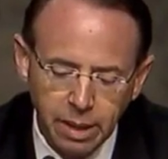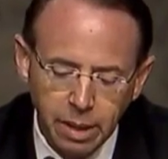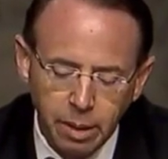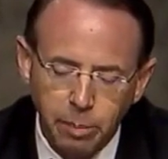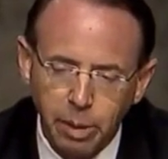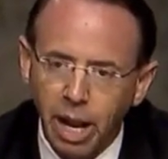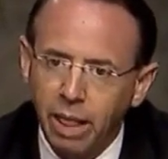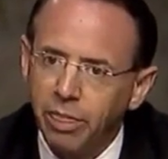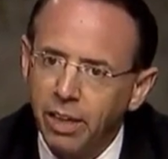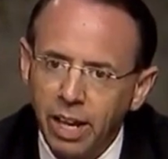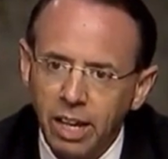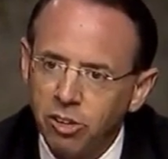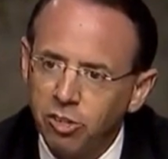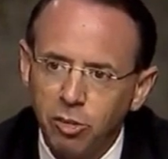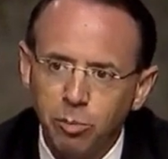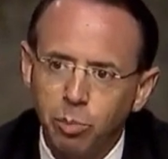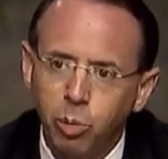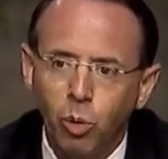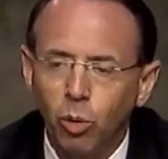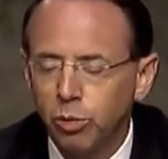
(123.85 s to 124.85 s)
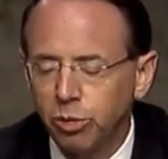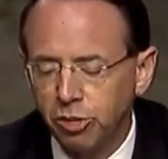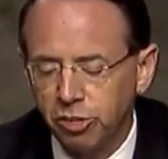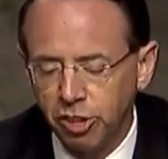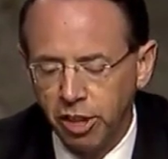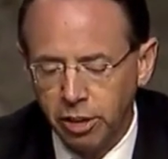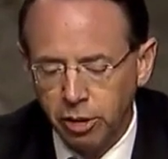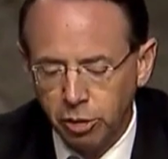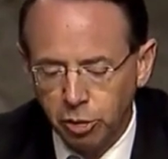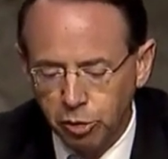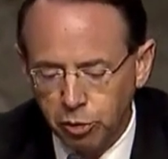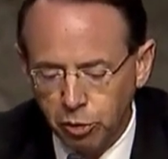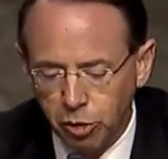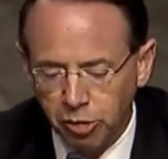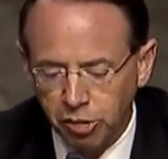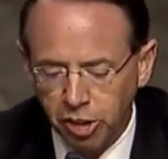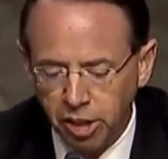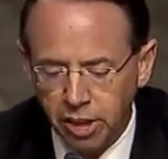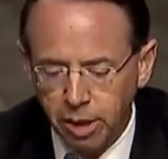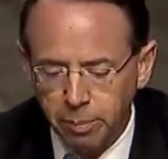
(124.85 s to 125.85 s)
But I think it's important, Senators, for
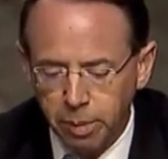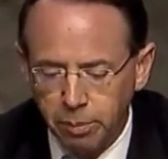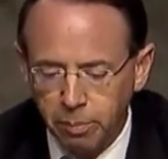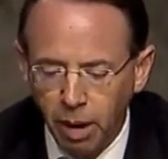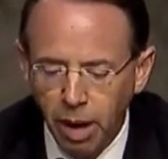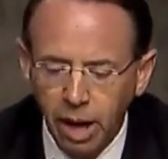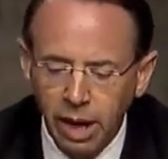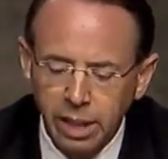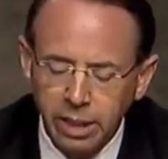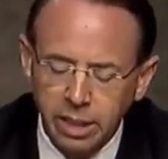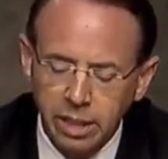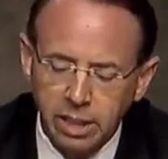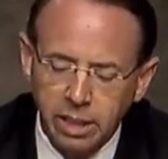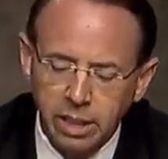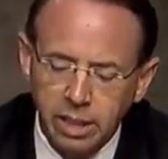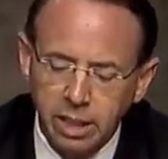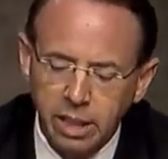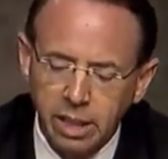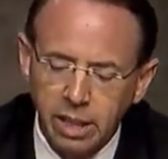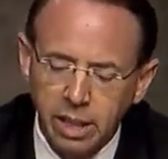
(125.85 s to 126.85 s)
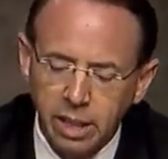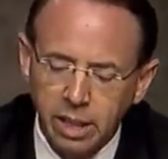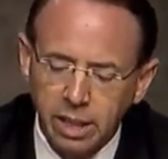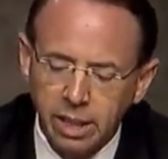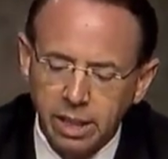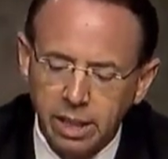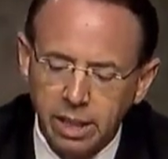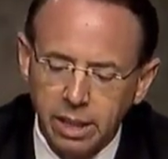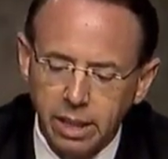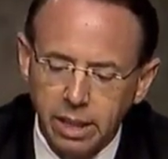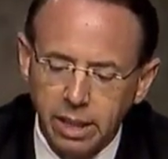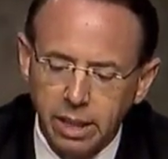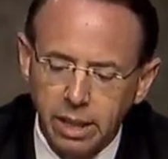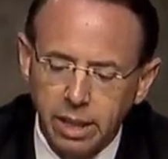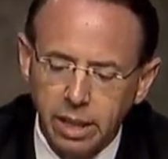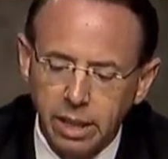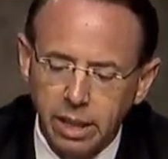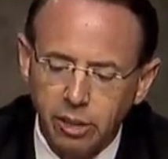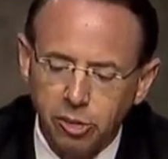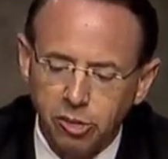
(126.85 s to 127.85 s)
us to keep in mind that uh, it,
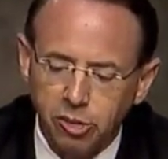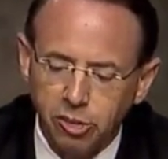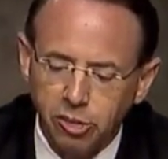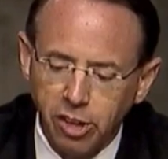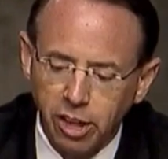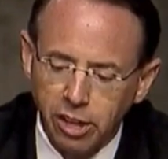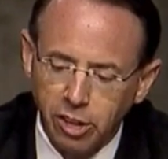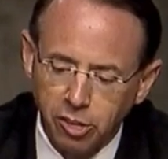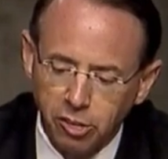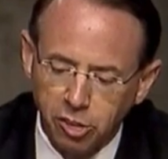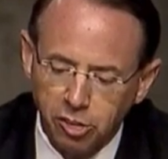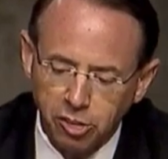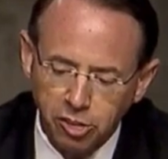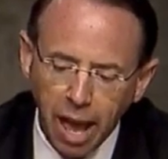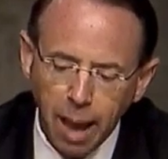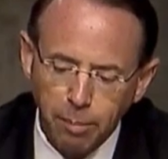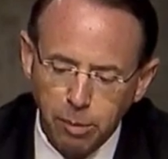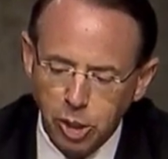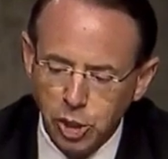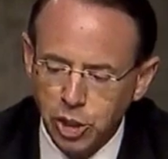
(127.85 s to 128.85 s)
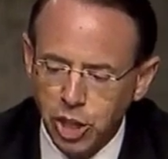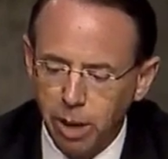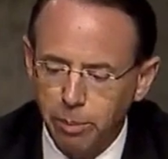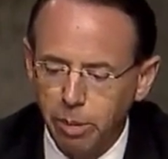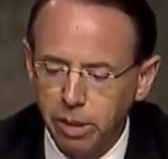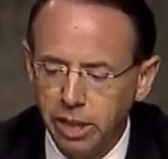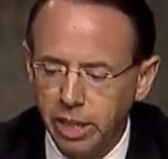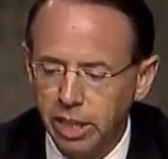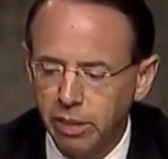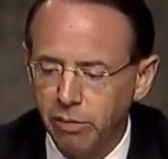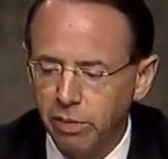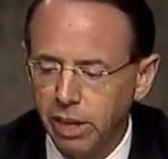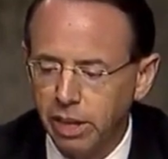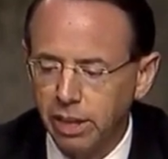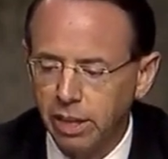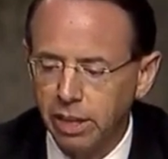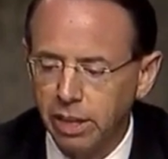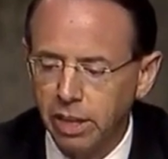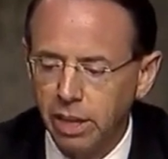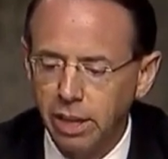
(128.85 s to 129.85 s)
it, is, it is established, I believe,
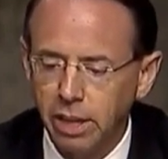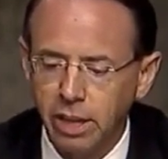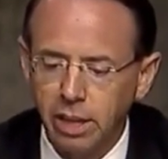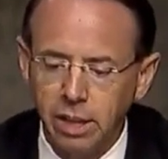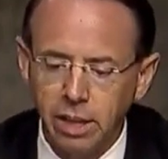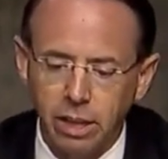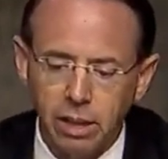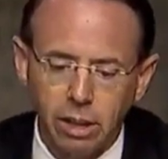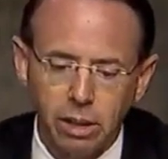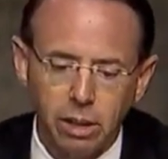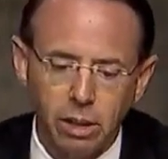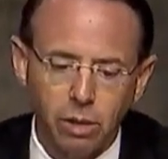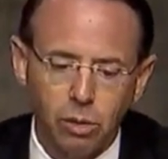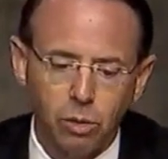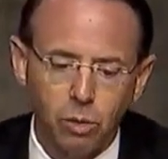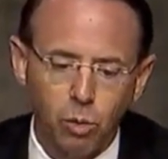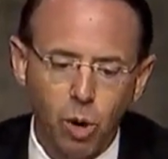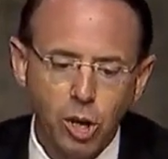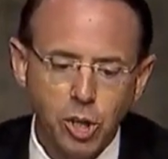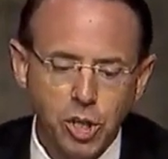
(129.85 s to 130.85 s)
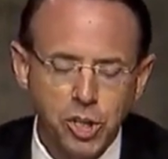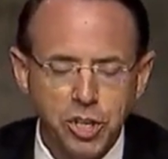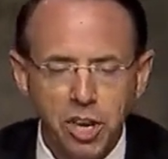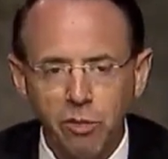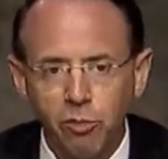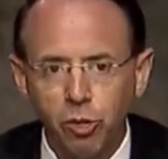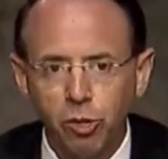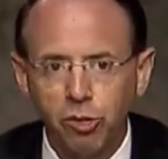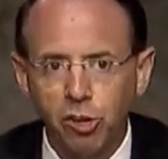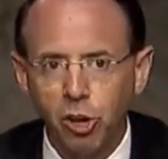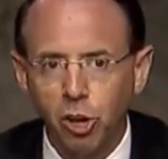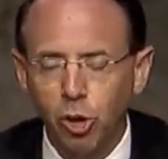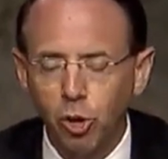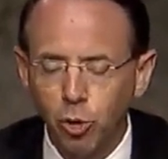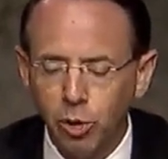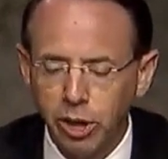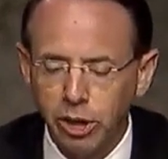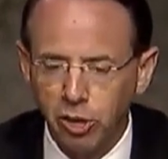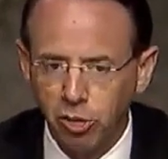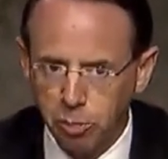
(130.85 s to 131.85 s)
that uh, Russia's efforts
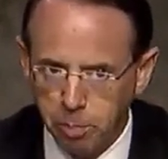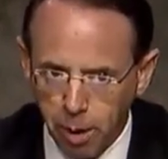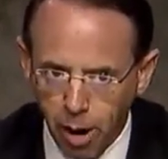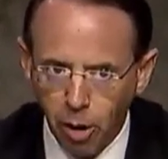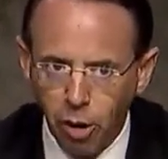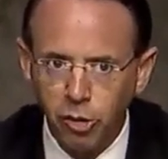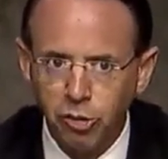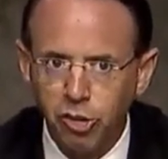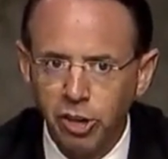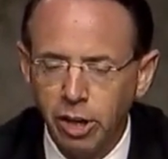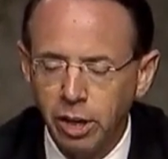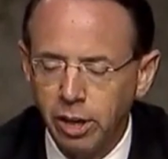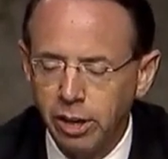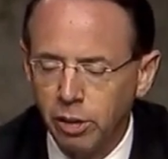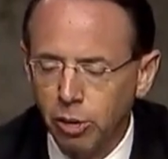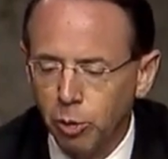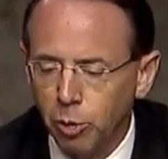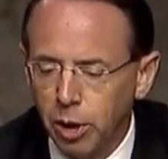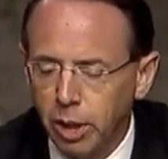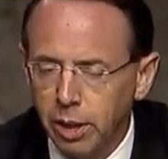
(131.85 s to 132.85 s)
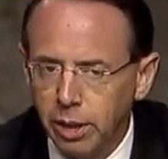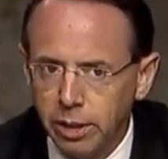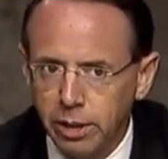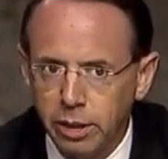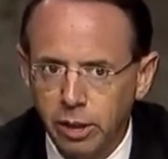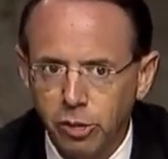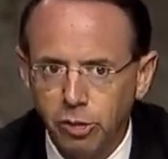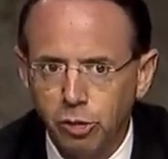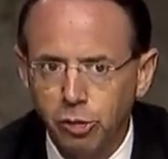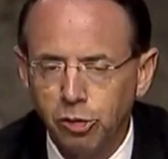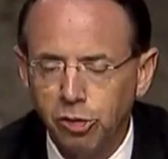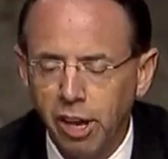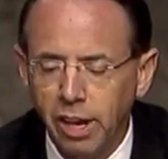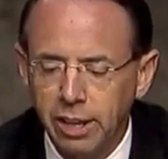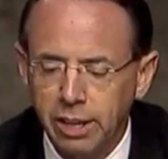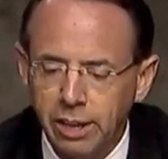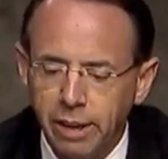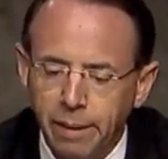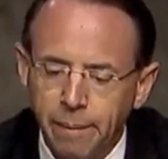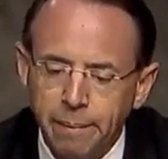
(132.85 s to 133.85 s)
included disparaging Hillary Clinton, as you said.